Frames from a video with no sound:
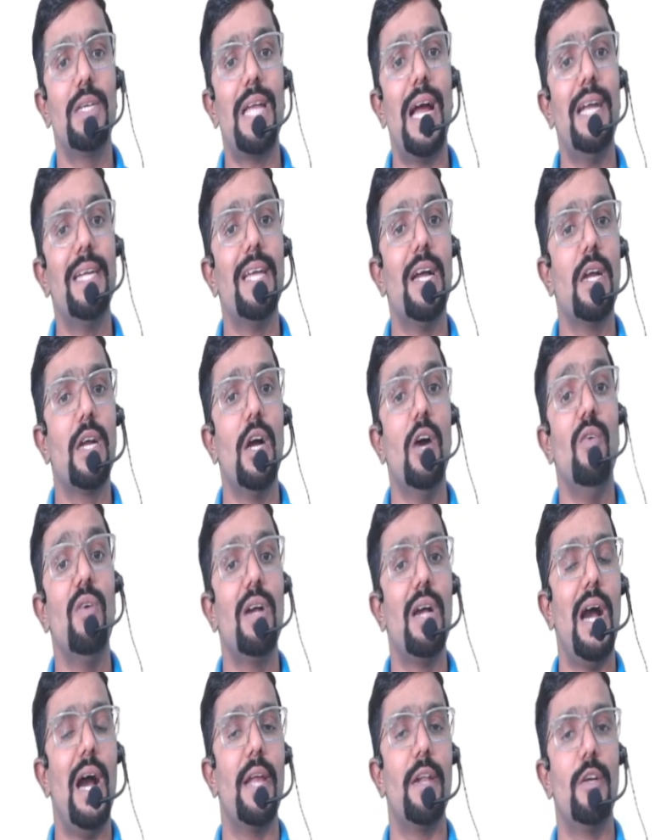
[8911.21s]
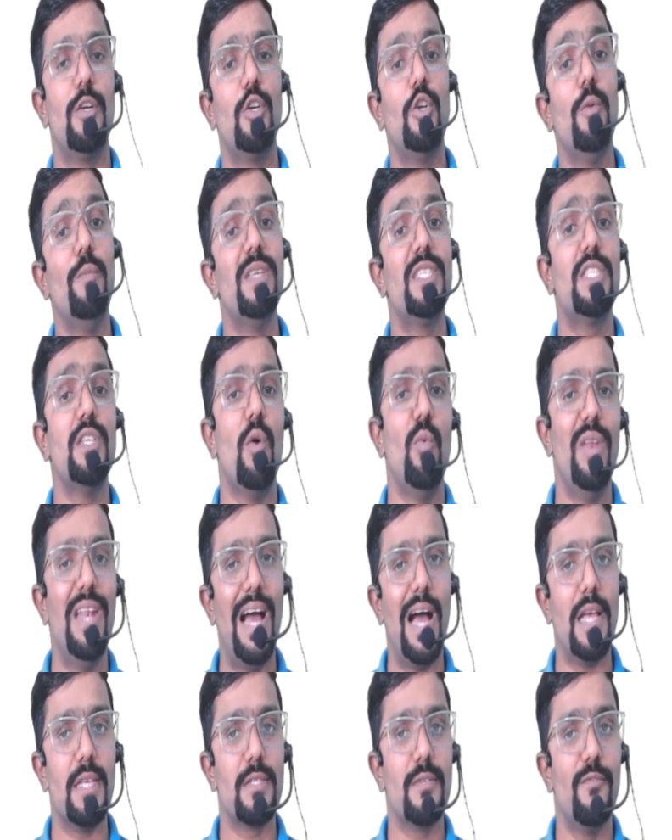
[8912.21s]
Tata Cow car to Mr.
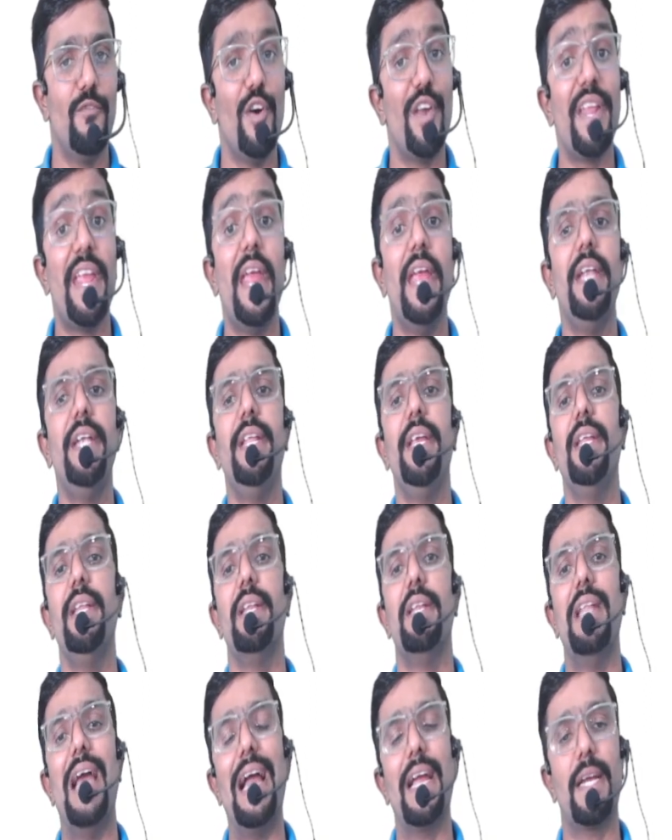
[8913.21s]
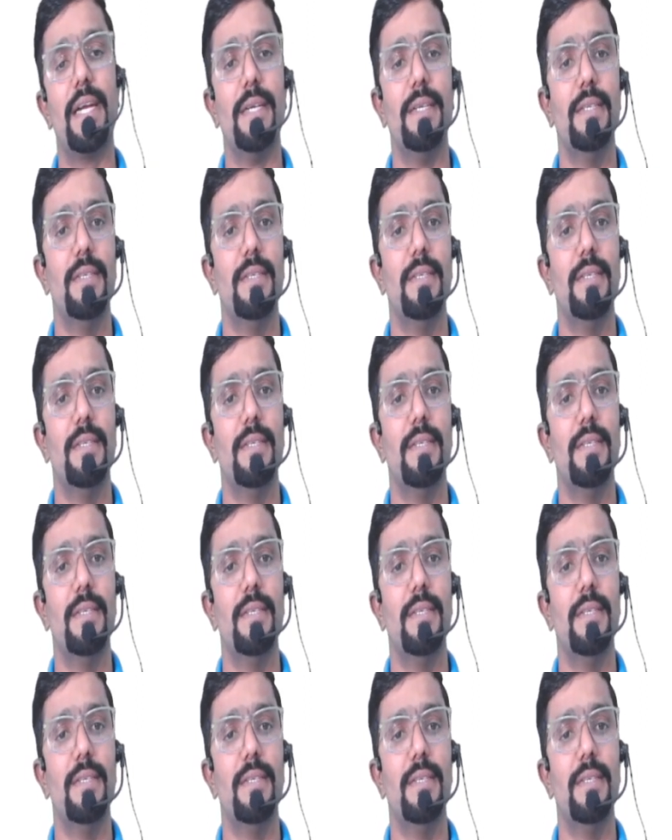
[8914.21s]
Vilas for 18 lakh.